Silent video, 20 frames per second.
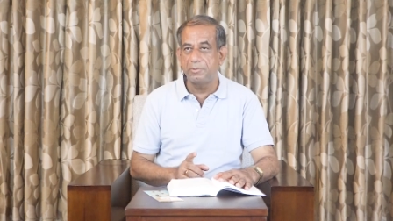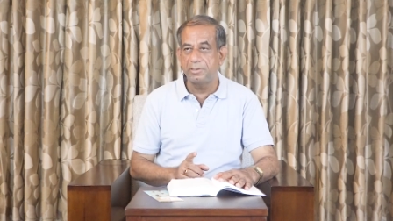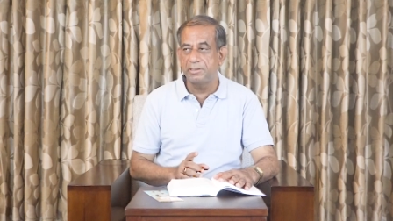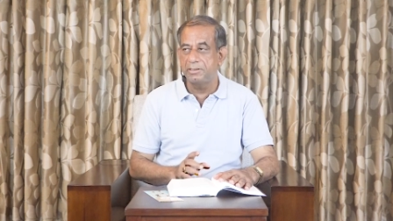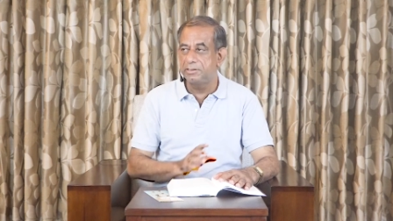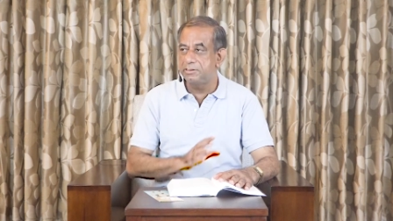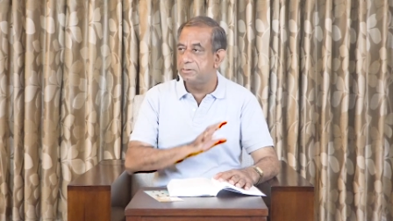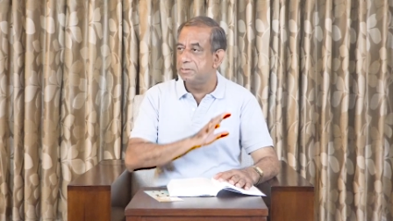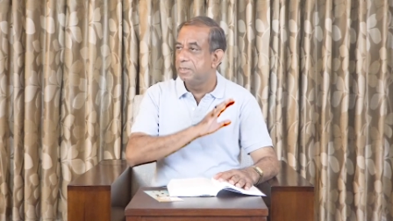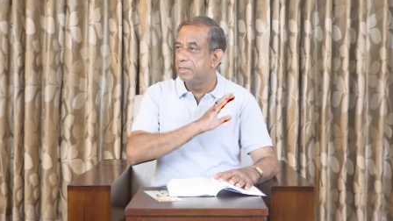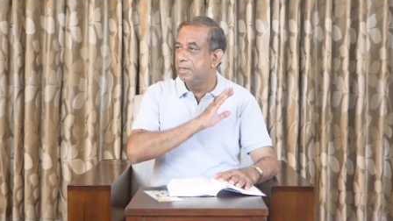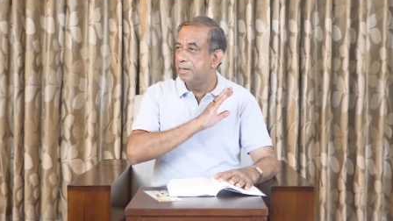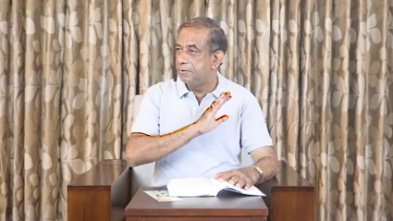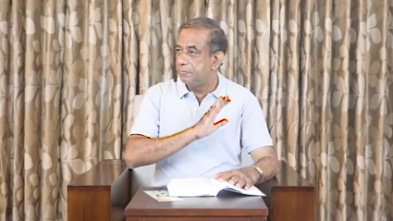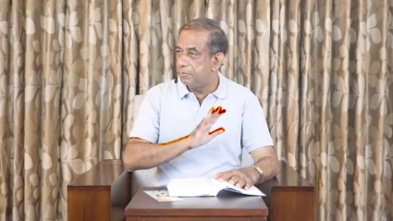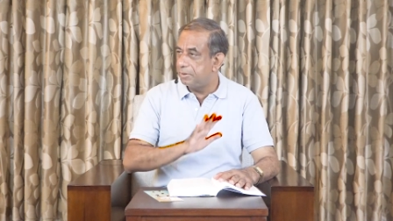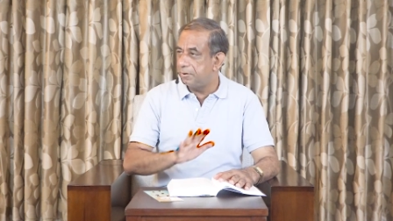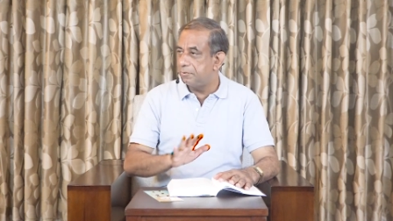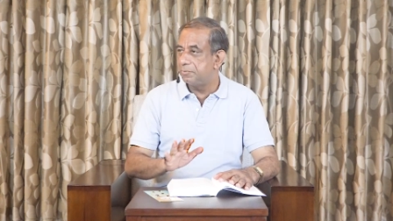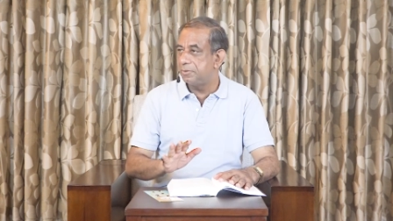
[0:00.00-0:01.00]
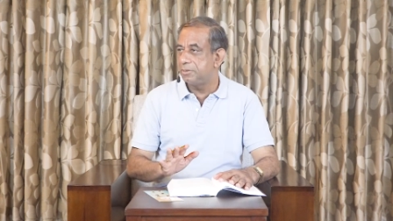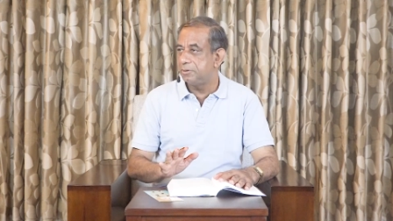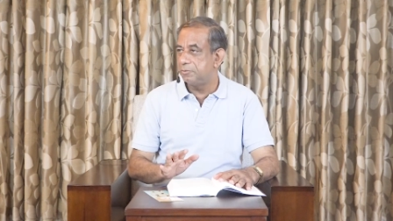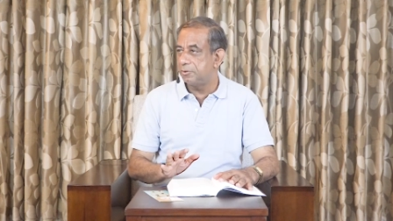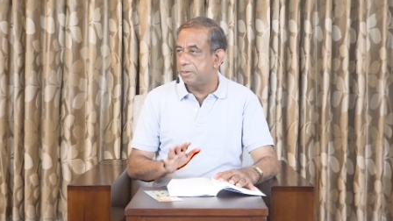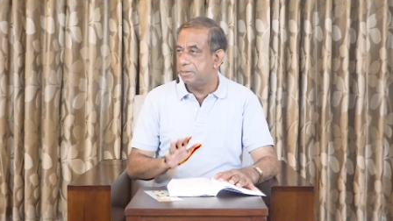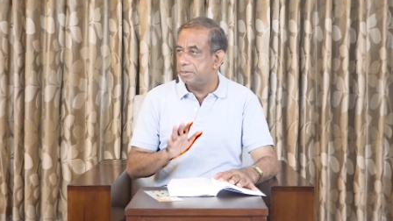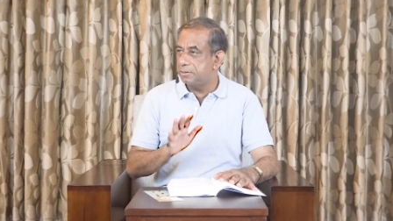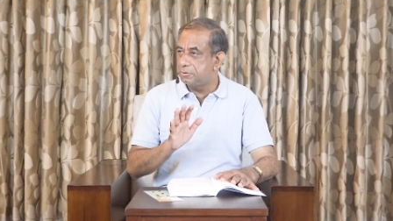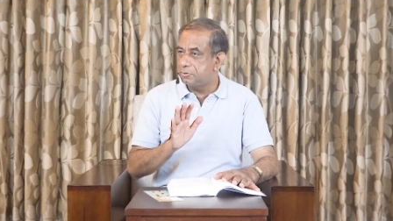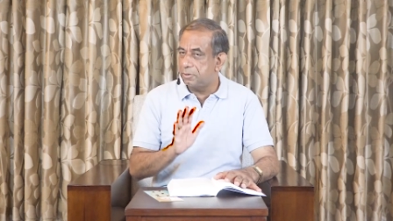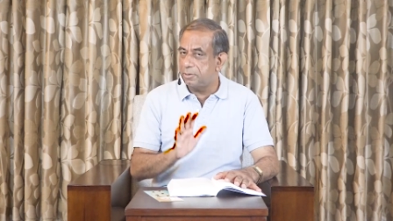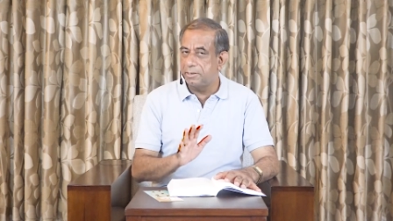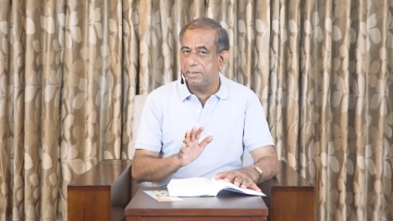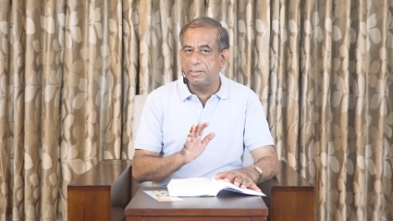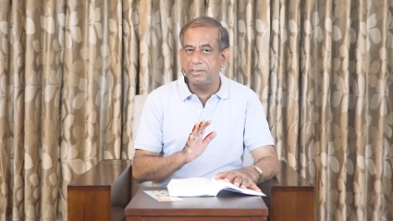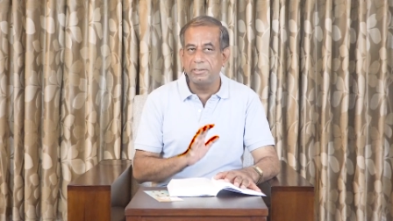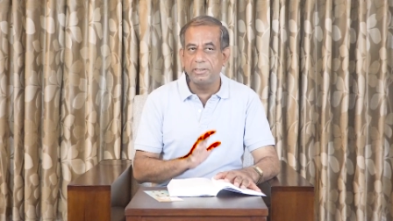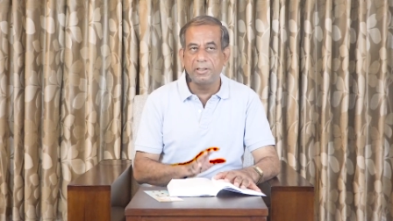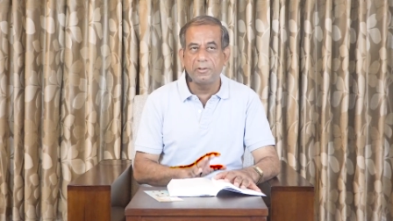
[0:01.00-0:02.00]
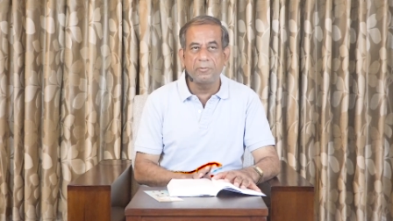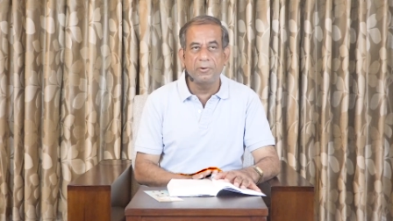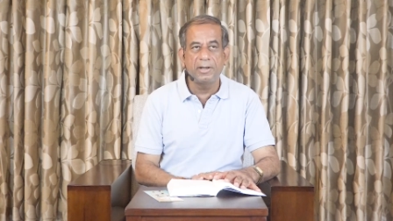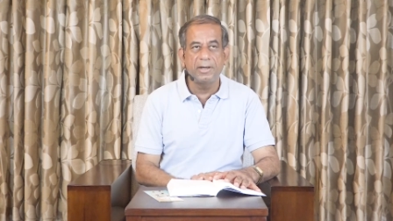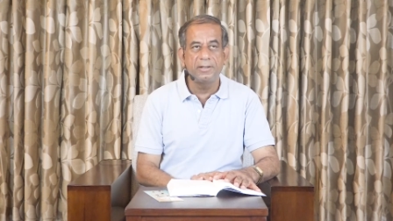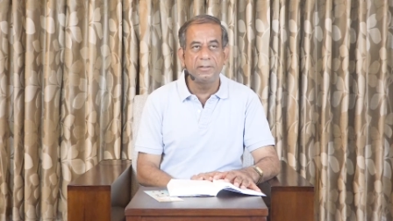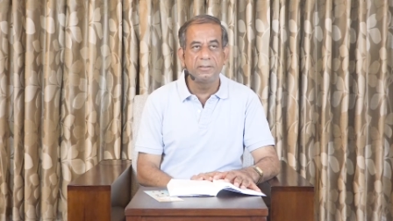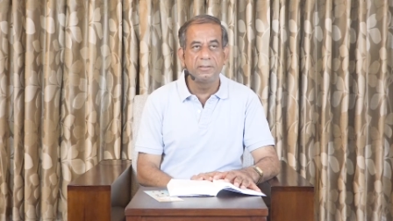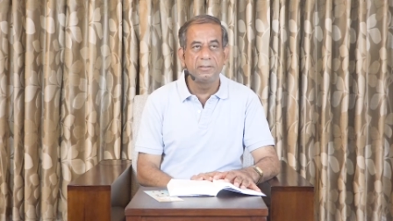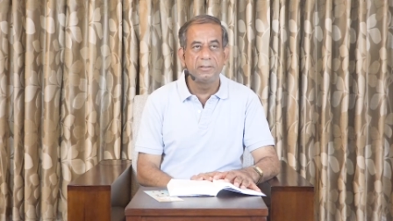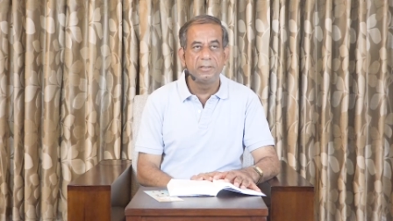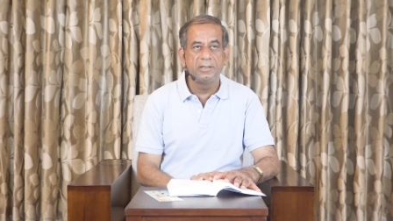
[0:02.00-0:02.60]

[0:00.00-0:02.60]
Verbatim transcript: presence wherever you are. That's all that is required.